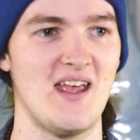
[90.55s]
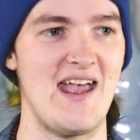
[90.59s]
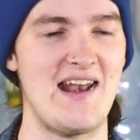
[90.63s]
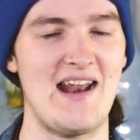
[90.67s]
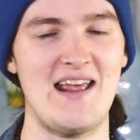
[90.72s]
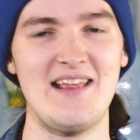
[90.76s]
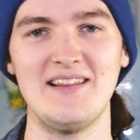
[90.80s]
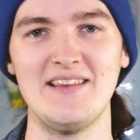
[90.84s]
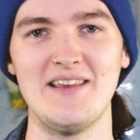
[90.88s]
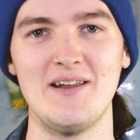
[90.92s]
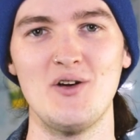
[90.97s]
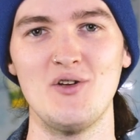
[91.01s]
and
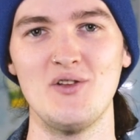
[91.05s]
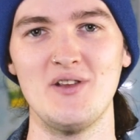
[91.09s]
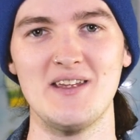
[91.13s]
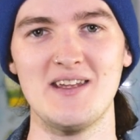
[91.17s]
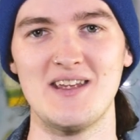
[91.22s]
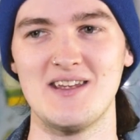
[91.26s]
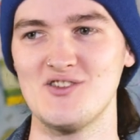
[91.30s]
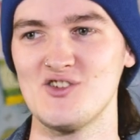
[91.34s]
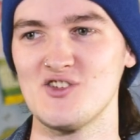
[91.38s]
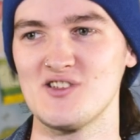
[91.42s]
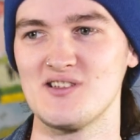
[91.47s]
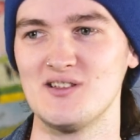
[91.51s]
I literally
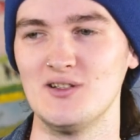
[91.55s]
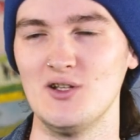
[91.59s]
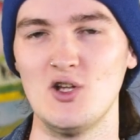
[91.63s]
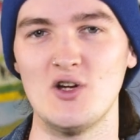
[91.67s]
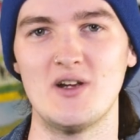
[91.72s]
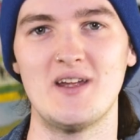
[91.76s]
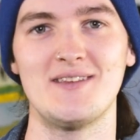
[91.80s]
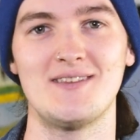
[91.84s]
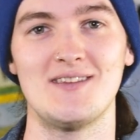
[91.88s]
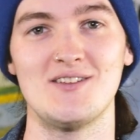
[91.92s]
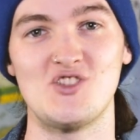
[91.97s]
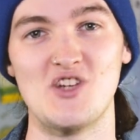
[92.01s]
can just
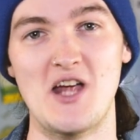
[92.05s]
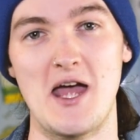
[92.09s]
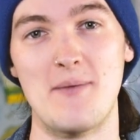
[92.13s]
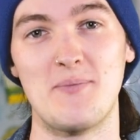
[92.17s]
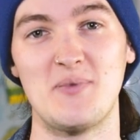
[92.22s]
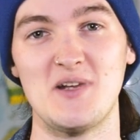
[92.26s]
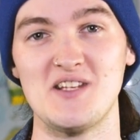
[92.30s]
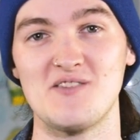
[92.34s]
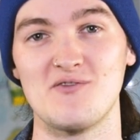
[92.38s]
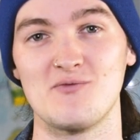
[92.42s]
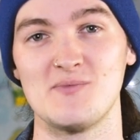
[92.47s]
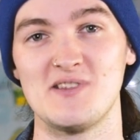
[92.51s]
look at the
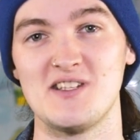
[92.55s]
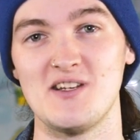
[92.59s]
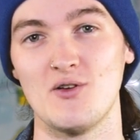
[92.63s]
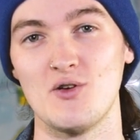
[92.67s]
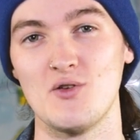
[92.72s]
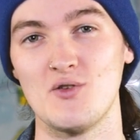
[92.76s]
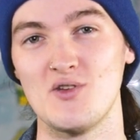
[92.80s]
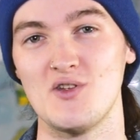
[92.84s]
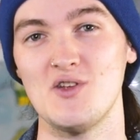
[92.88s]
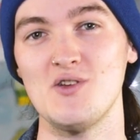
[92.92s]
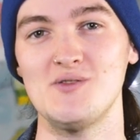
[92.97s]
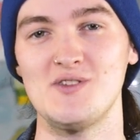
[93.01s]
Japanese from
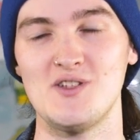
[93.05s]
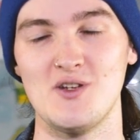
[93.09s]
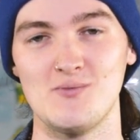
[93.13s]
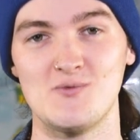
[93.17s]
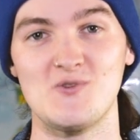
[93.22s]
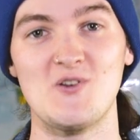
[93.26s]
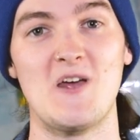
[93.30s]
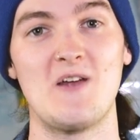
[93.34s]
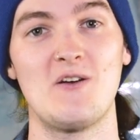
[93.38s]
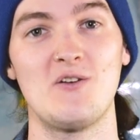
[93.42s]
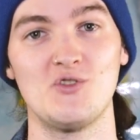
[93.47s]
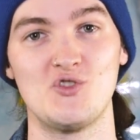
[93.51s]
Zero YouTube
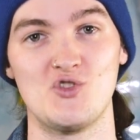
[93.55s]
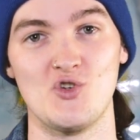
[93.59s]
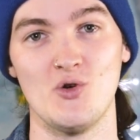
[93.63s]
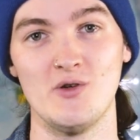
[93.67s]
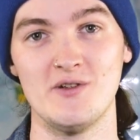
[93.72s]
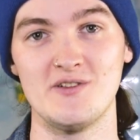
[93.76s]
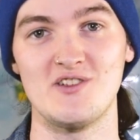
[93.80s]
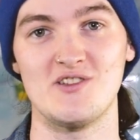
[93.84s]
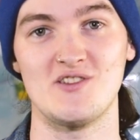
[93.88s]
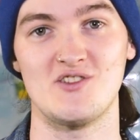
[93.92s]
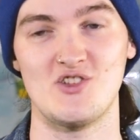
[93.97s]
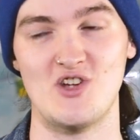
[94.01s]
channel,
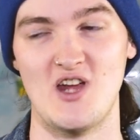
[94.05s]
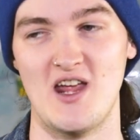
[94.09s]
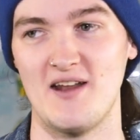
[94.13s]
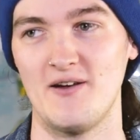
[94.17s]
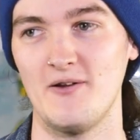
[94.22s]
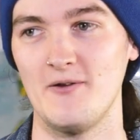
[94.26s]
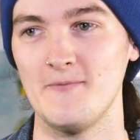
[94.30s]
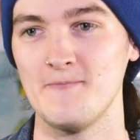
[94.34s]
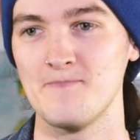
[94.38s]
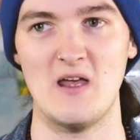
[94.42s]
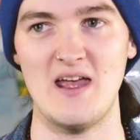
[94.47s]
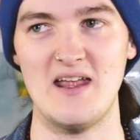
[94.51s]
George's
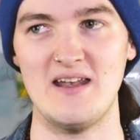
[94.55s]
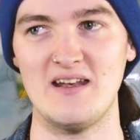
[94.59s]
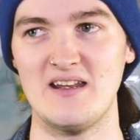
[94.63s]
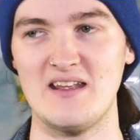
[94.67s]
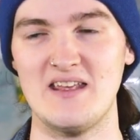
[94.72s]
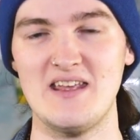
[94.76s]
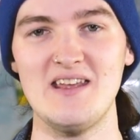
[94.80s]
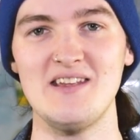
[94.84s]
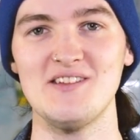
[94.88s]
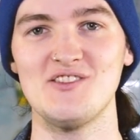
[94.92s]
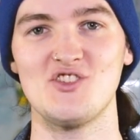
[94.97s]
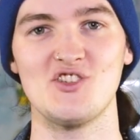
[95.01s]
channel, and
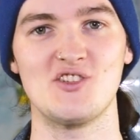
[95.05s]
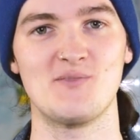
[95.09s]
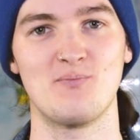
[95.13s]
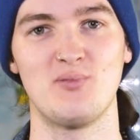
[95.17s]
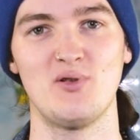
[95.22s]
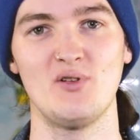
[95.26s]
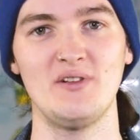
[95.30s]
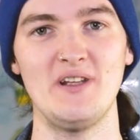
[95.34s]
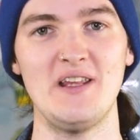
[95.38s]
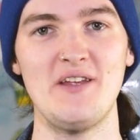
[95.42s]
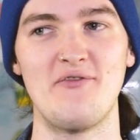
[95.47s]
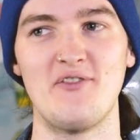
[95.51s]
he's just
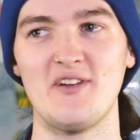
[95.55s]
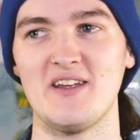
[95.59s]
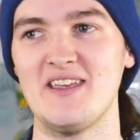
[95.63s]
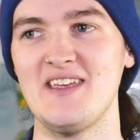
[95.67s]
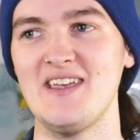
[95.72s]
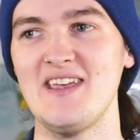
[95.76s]
prolific.